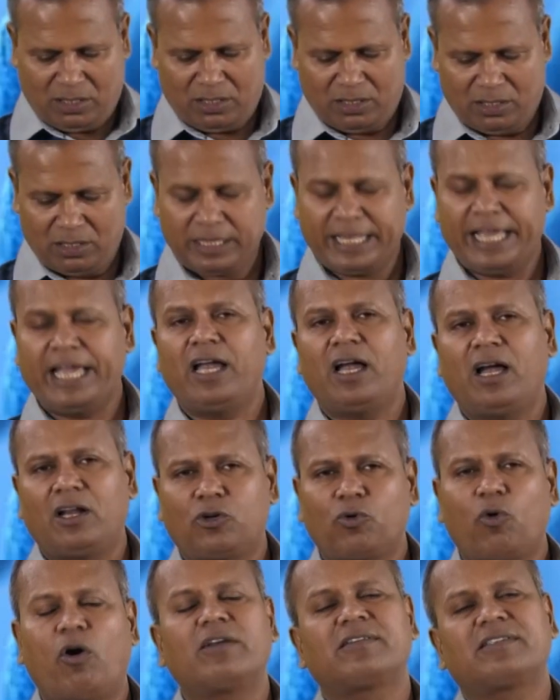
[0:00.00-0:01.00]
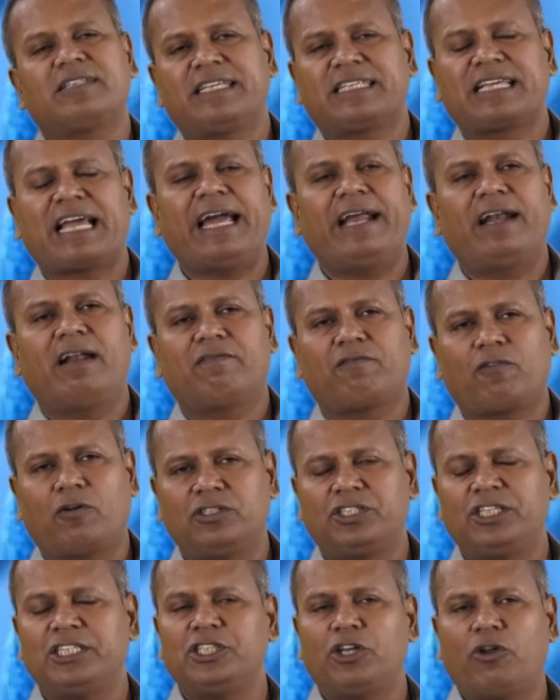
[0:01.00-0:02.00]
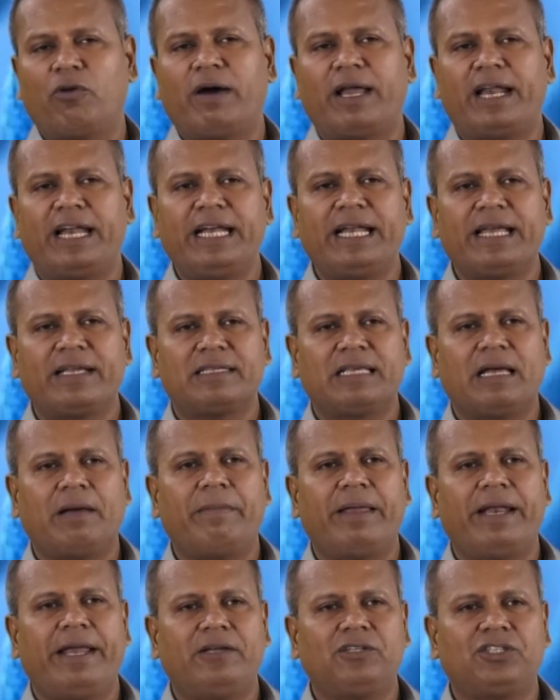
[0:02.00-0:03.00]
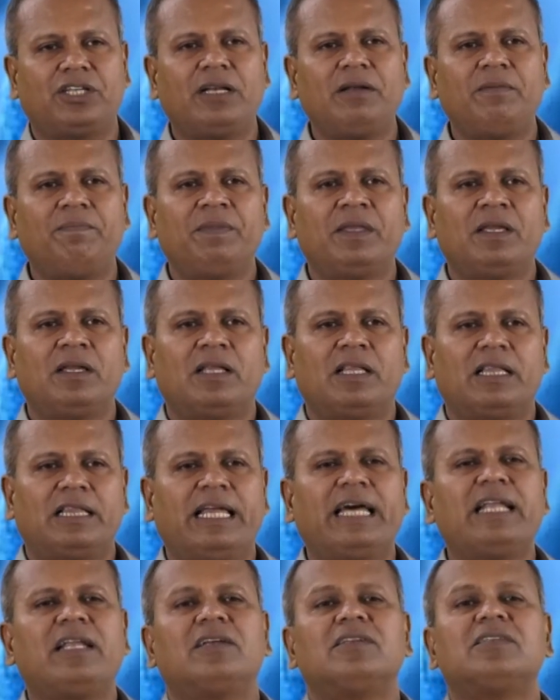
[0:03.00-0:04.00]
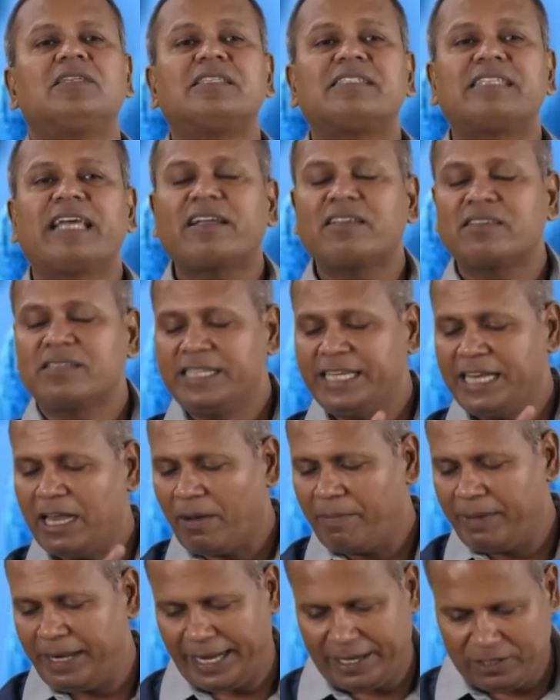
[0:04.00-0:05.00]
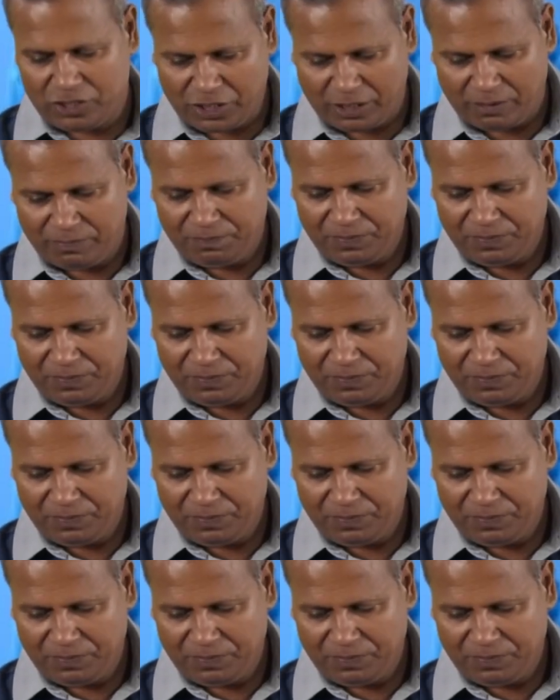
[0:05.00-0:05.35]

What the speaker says: They to ask this kind of questions in our NEET examination. Then is sex determination.